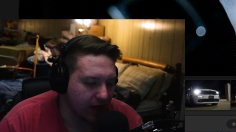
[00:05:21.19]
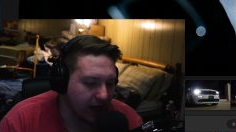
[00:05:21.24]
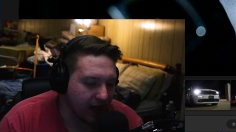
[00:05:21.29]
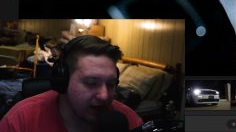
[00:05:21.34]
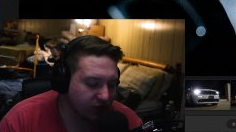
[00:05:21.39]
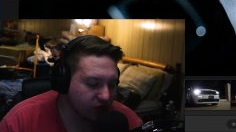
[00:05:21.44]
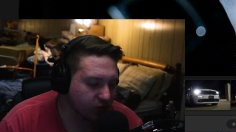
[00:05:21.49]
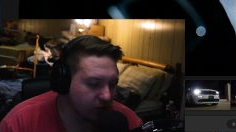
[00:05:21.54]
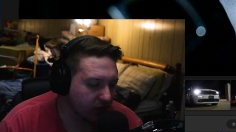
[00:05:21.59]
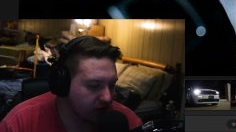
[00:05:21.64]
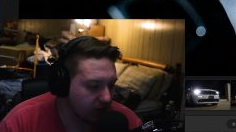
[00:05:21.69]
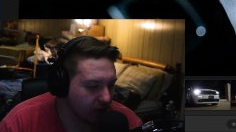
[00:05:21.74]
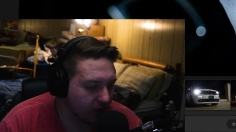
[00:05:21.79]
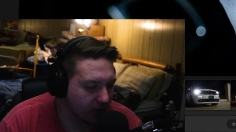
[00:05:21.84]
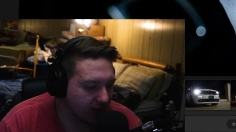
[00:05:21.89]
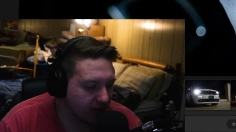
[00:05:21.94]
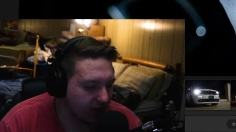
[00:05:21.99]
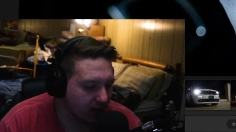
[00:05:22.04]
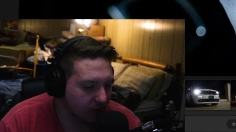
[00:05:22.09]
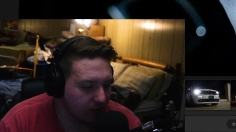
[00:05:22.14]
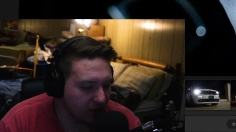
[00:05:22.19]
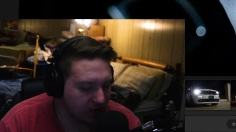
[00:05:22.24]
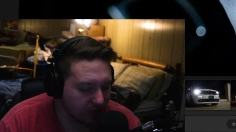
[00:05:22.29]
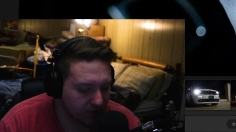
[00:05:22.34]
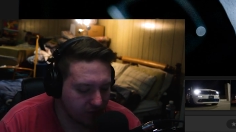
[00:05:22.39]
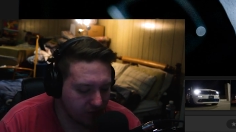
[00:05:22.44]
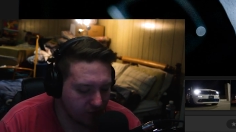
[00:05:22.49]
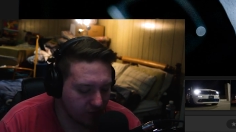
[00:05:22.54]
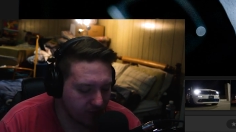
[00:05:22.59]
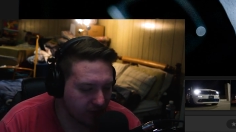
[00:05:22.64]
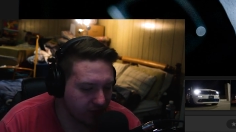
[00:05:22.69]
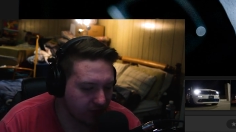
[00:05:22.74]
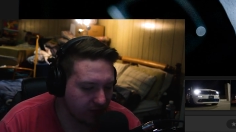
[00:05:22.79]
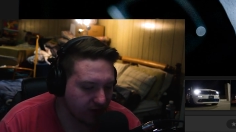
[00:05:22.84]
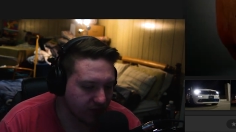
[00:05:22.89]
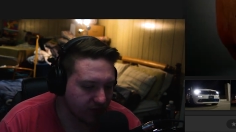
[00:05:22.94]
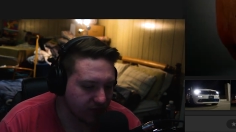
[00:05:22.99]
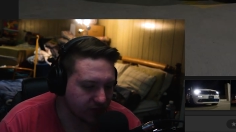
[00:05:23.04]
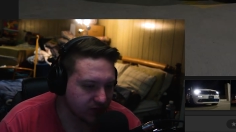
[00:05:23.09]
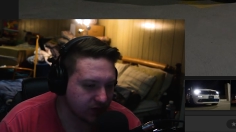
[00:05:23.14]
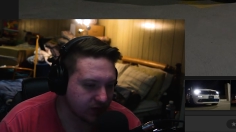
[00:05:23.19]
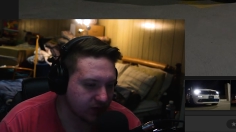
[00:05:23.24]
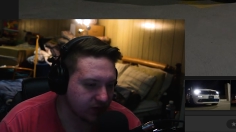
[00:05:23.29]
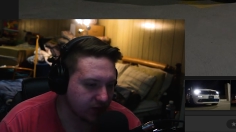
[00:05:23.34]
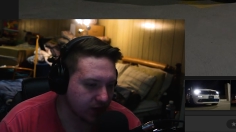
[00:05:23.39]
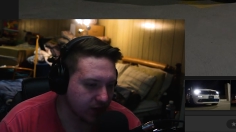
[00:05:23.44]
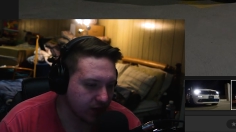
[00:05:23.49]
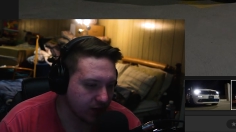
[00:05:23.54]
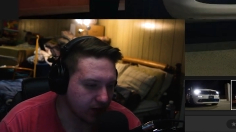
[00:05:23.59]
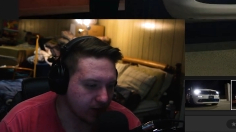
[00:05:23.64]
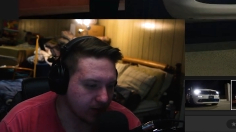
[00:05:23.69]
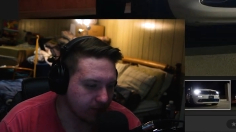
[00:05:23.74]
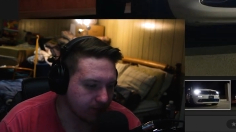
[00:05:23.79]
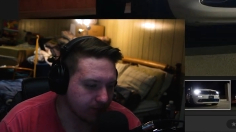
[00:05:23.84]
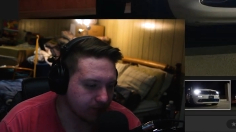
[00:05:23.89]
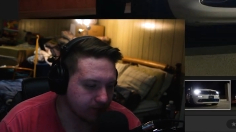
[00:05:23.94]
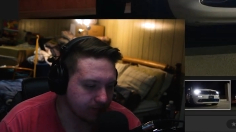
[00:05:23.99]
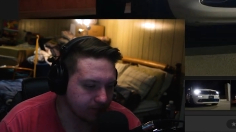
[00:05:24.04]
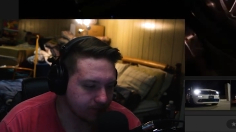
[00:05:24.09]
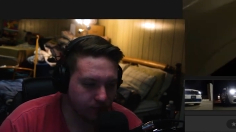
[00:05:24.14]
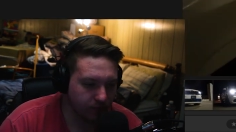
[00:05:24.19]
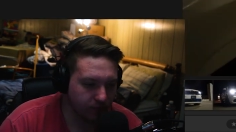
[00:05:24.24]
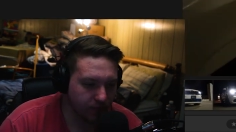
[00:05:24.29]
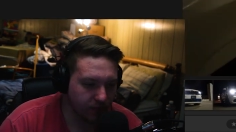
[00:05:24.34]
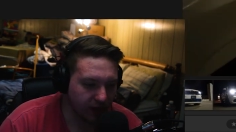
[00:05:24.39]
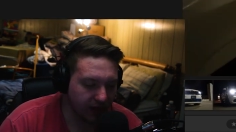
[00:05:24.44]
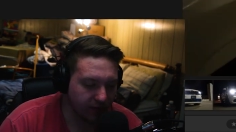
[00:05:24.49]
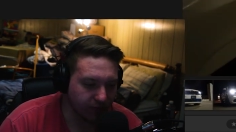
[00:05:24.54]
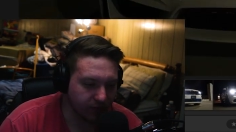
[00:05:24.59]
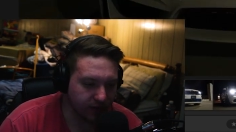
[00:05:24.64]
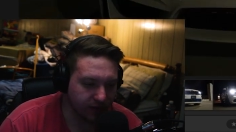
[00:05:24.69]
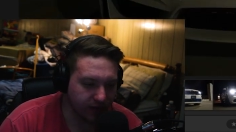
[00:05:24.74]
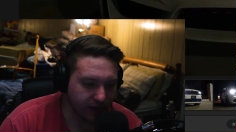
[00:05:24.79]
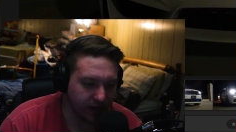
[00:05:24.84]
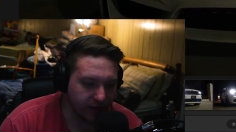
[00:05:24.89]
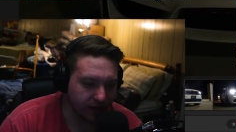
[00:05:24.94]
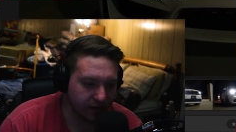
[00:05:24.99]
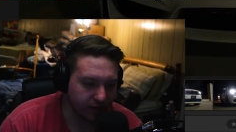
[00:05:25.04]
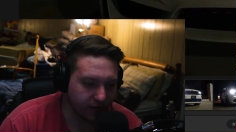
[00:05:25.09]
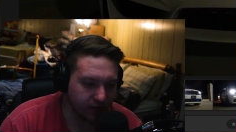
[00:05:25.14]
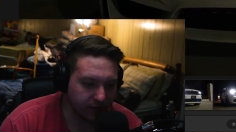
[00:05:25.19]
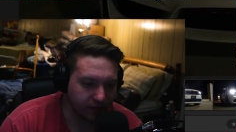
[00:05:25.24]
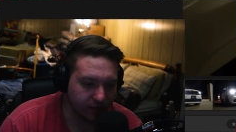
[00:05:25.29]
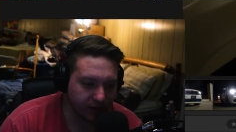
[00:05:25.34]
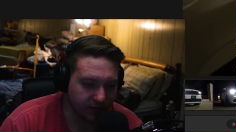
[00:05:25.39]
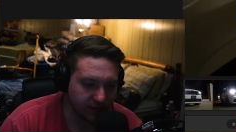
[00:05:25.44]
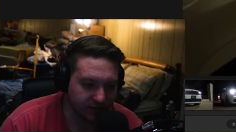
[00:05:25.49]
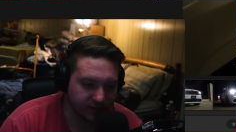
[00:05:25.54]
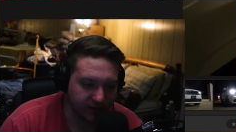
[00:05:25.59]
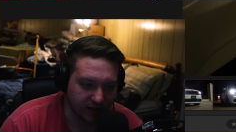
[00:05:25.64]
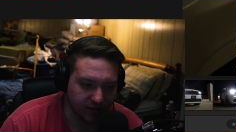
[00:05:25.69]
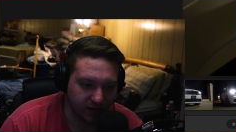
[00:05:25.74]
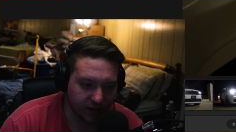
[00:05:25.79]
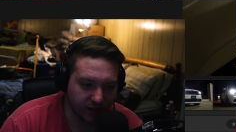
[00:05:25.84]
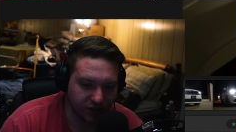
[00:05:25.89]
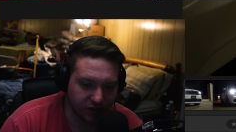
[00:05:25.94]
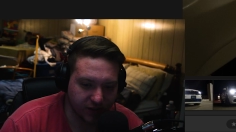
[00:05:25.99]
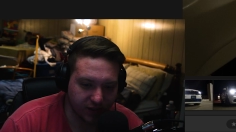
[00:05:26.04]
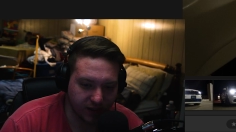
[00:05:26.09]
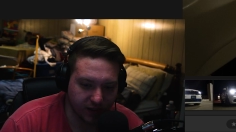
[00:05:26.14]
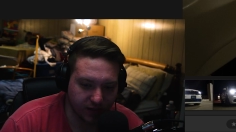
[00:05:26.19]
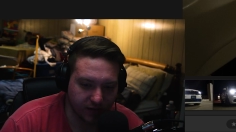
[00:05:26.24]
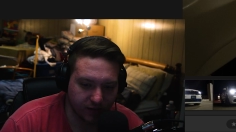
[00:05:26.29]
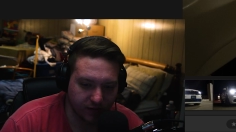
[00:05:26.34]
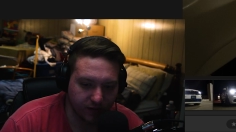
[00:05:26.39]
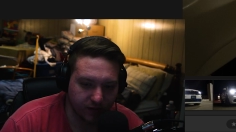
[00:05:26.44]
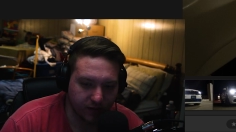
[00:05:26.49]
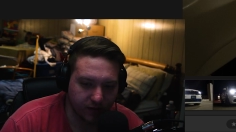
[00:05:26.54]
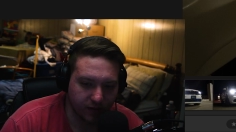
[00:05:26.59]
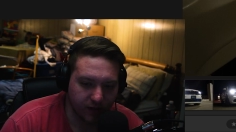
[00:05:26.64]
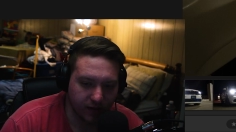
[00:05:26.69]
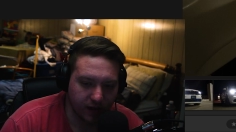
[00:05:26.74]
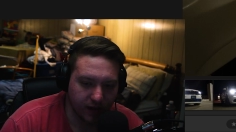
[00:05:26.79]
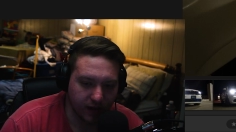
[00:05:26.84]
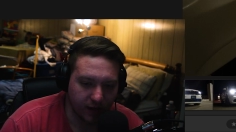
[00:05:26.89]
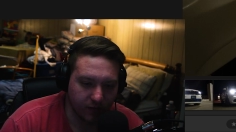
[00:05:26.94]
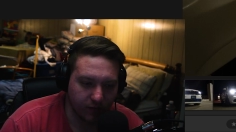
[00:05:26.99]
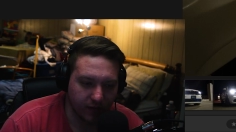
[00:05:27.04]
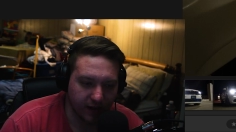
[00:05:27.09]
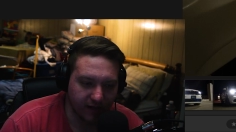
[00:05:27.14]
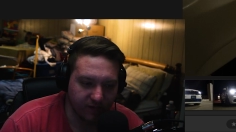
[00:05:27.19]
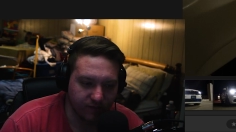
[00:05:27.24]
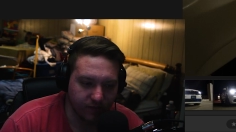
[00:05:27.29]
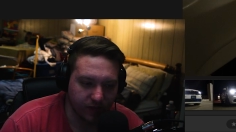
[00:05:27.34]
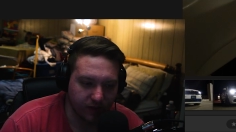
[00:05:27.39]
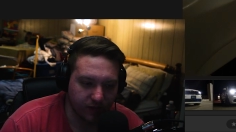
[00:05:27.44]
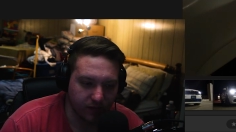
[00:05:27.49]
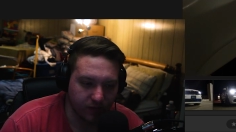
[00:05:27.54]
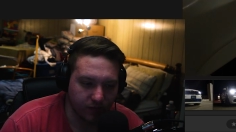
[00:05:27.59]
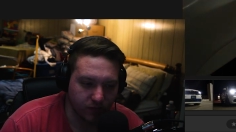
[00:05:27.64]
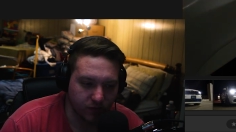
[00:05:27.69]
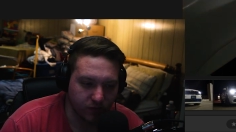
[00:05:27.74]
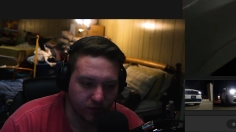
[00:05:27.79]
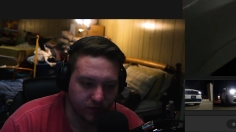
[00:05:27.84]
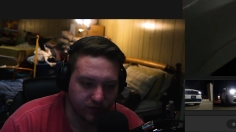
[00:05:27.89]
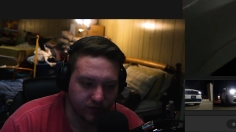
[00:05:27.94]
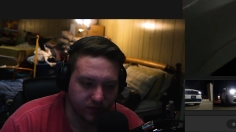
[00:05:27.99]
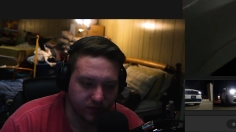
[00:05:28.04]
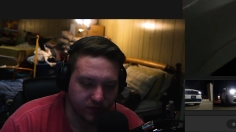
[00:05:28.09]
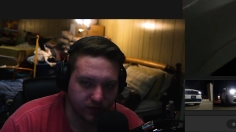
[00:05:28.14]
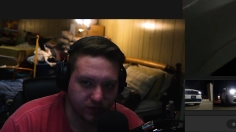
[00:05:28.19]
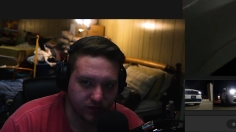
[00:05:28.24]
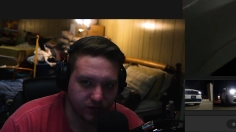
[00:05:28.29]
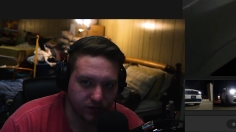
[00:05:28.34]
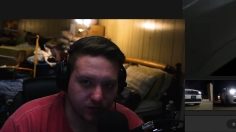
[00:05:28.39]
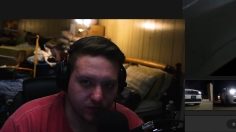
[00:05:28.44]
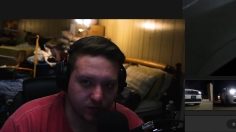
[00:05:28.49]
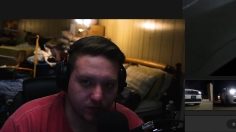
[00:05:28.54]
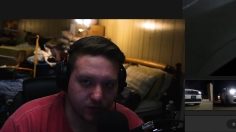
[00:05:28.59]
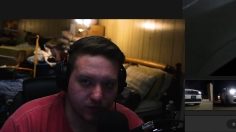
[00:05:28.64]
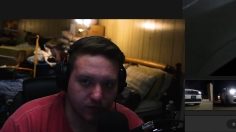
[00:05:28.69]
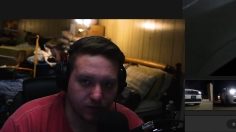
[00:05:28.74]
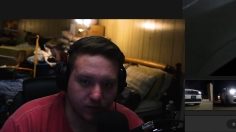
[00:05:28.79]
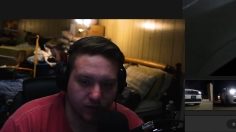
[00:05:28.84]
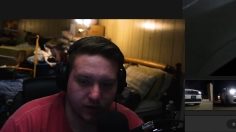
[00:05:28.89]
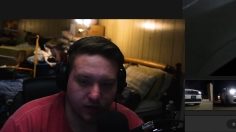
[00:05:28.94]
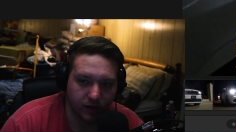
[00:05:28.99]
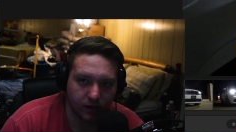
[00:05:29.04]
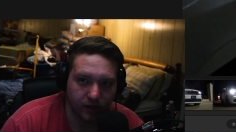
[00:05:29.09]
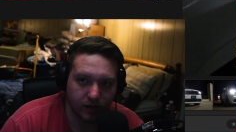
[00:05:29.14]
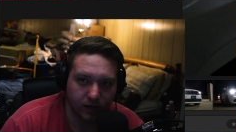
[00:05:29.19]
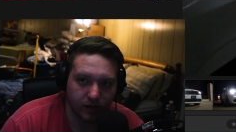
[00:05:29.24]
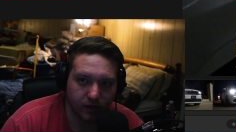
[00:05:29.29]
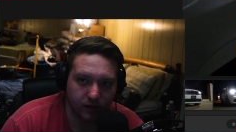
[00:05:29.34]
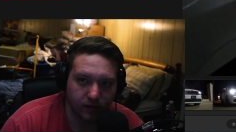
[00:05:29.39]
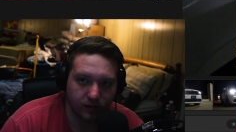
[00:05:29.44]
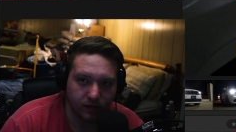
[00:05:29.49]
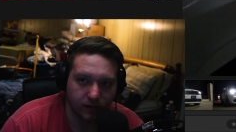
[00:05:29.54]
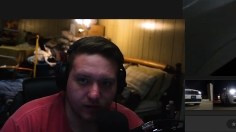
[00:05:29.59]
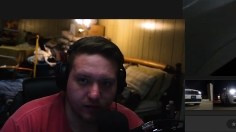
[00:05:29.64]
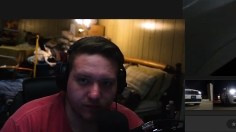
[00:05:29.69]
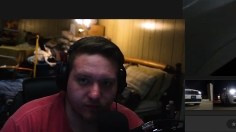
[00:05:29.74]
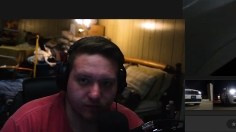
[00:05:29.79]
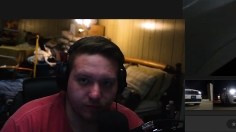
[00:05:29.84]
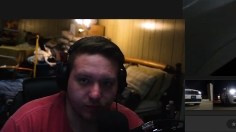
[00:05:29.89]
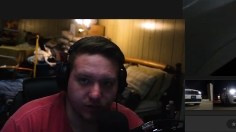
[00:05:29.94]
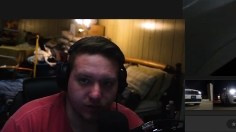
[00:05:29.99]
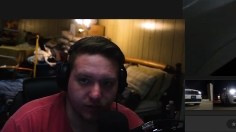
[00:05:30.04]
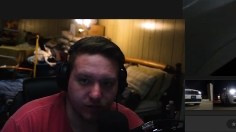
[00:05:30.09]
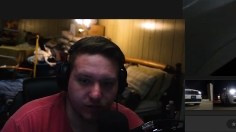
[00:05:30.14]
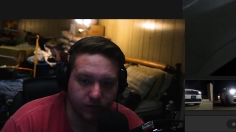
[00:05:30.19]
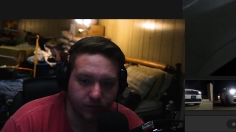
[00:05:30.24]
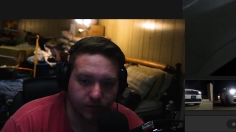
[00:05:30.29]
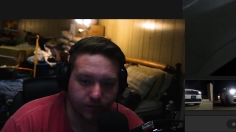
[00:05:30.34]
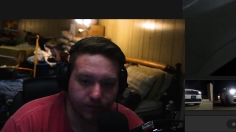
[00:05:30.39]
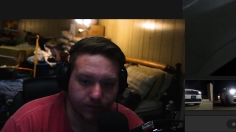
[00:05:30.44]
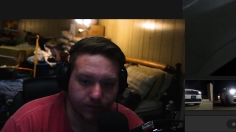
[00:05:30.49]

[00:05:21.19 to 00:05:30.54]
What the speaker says: I just went through and I kind of picked a few of my favorites. I really kind of like this headlight shot here. I don't have many of those, so, and I love blue.